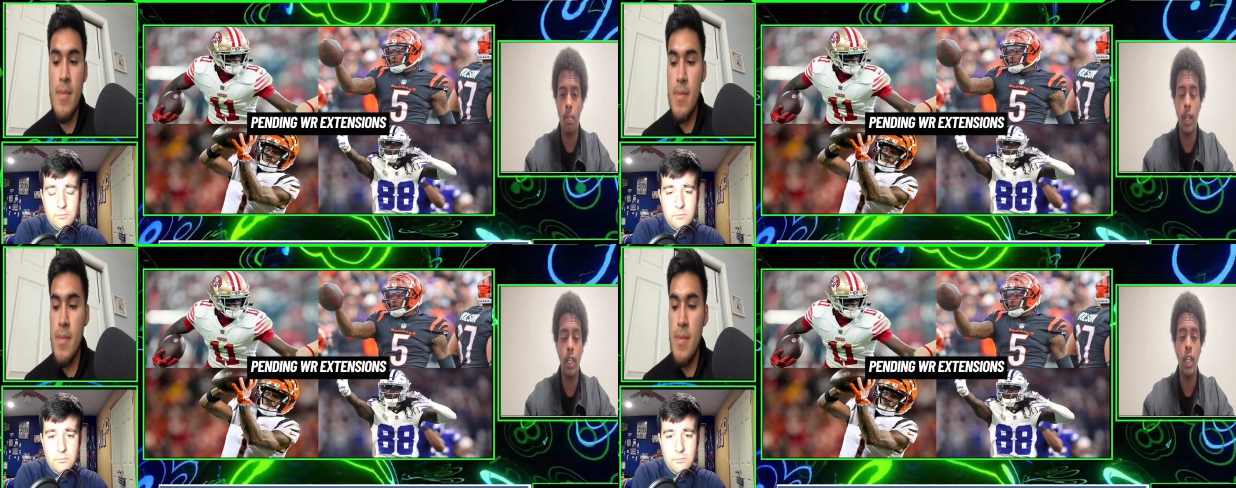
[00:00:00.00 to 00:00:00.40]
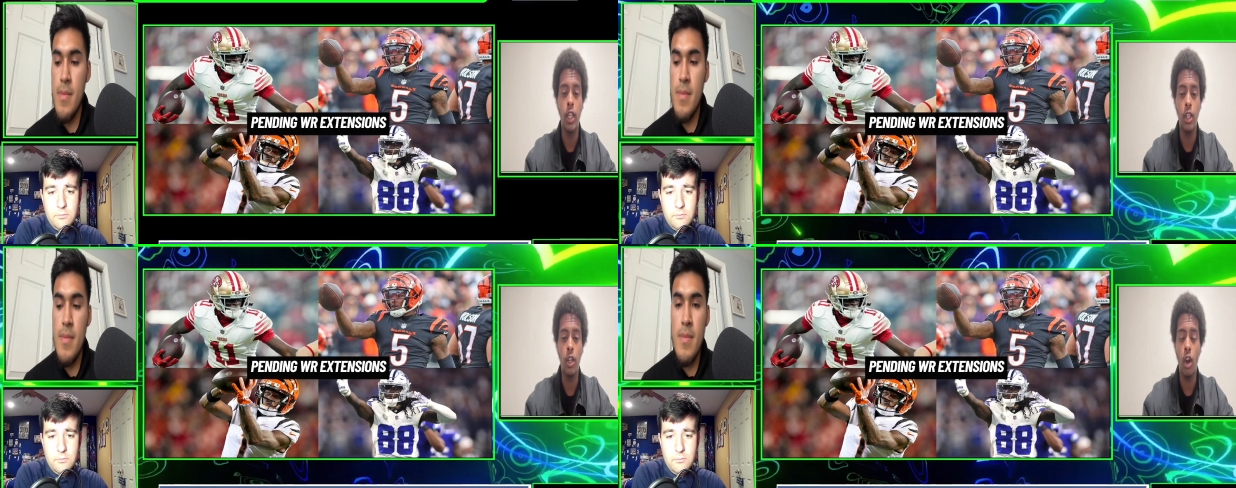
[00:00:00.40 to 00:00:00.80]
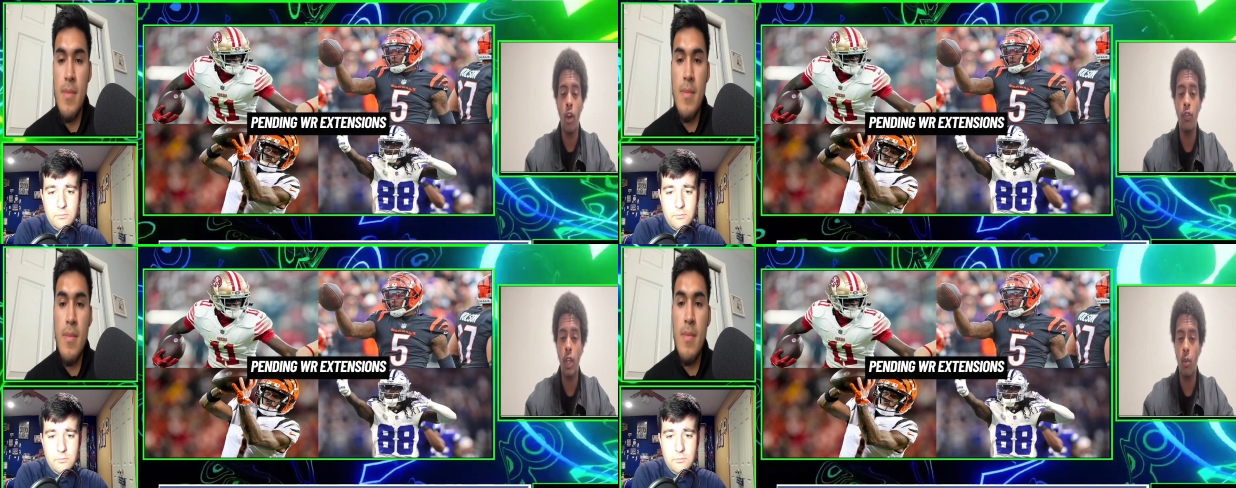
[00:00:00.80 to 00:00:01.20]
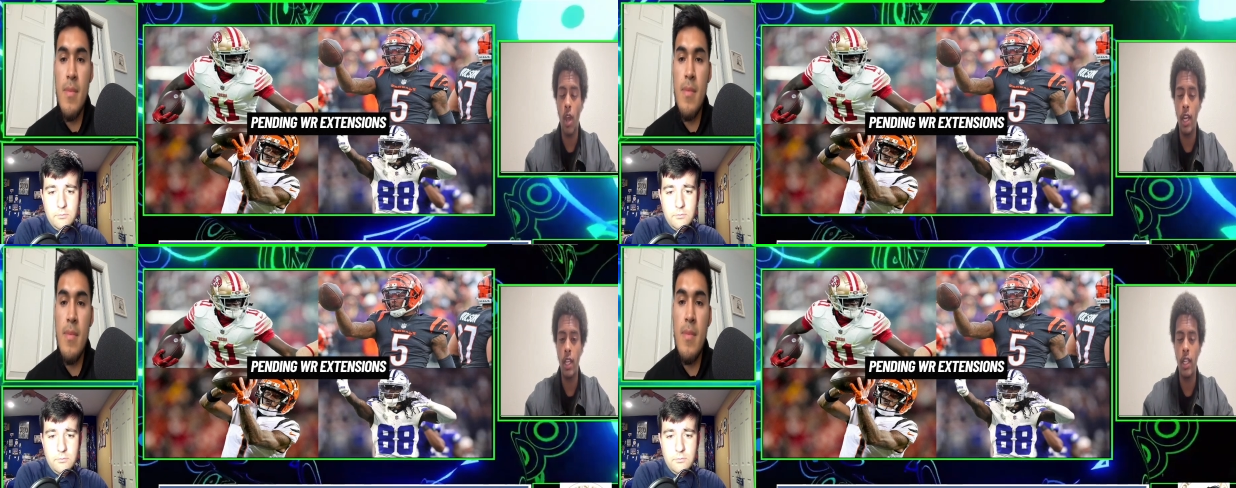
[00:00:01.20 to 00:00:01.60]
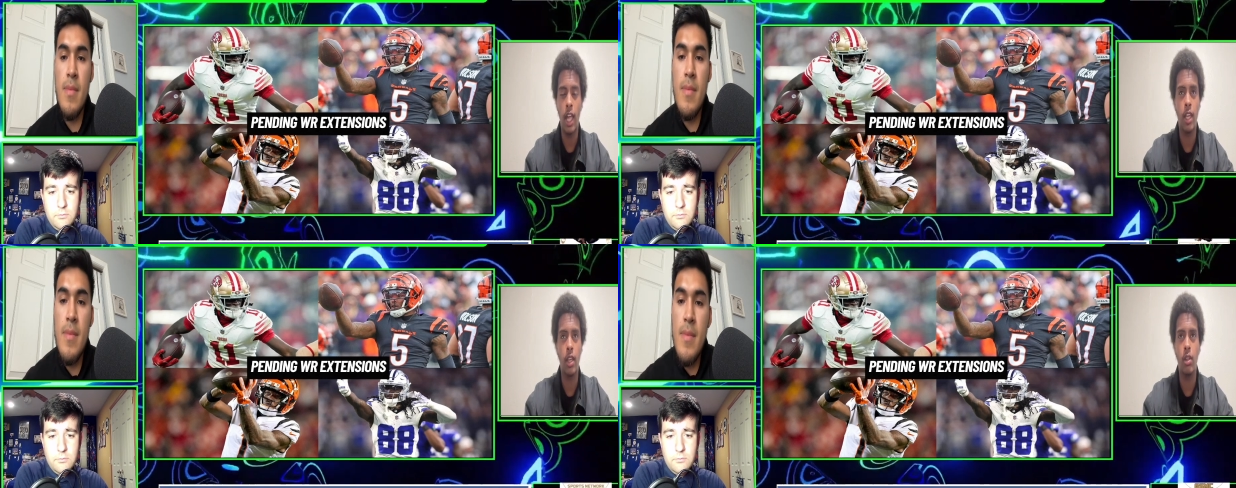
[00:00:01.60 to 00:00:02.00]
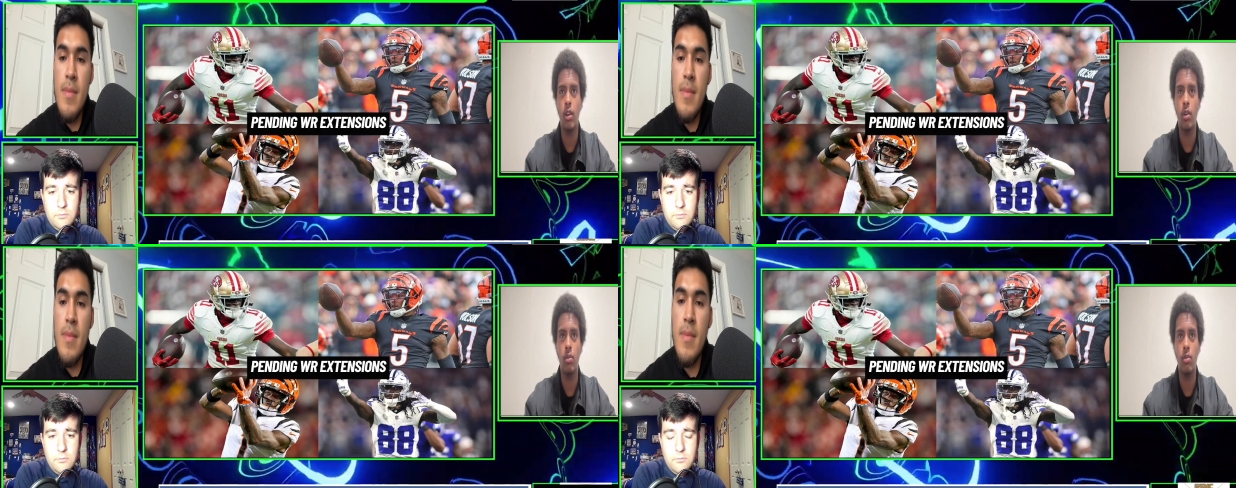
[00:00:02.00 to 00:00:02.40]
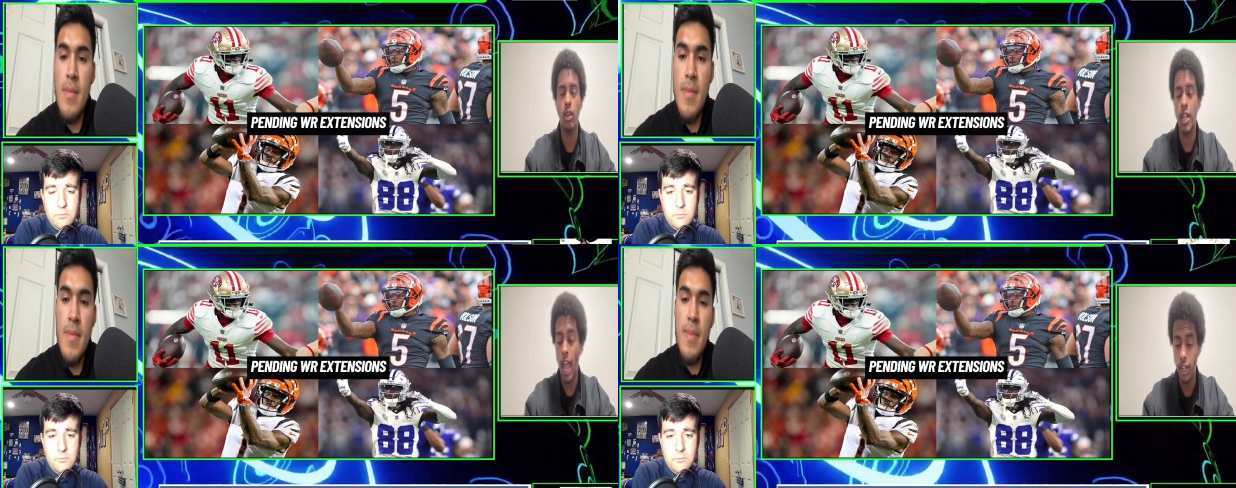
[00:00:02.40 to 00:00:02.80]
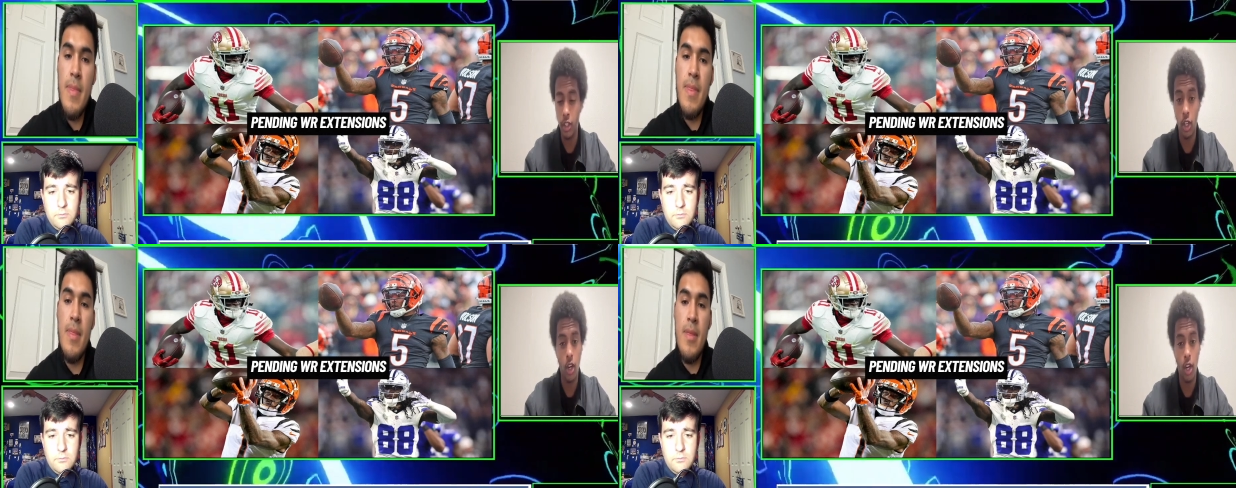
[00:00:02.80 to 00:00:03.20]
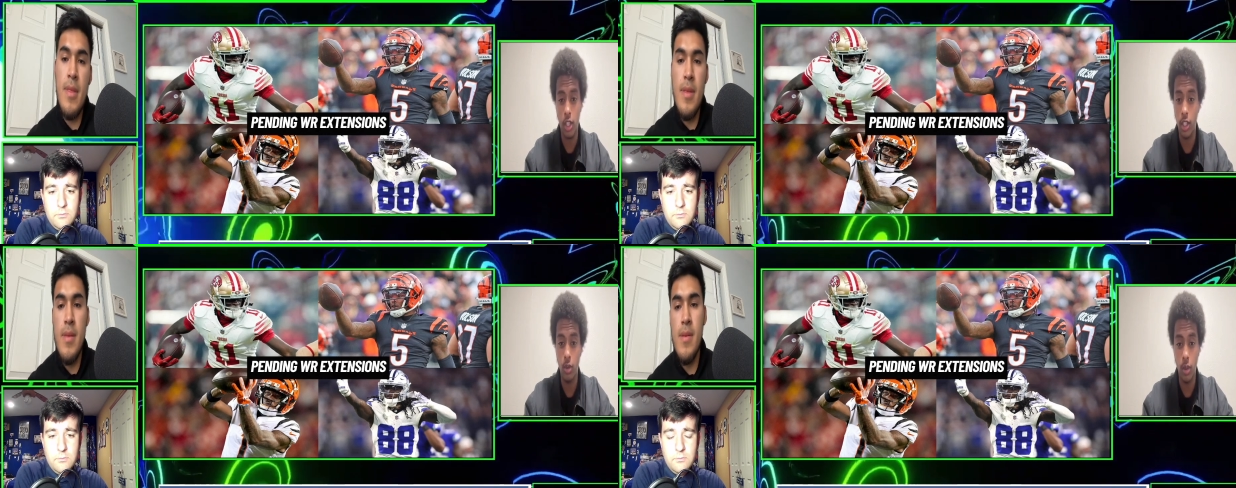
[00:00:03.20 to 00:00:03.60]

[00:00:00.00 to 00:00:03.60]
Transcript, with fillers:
Speaker 1: And, you know, if they waited like, you know, the Niners are currently doing with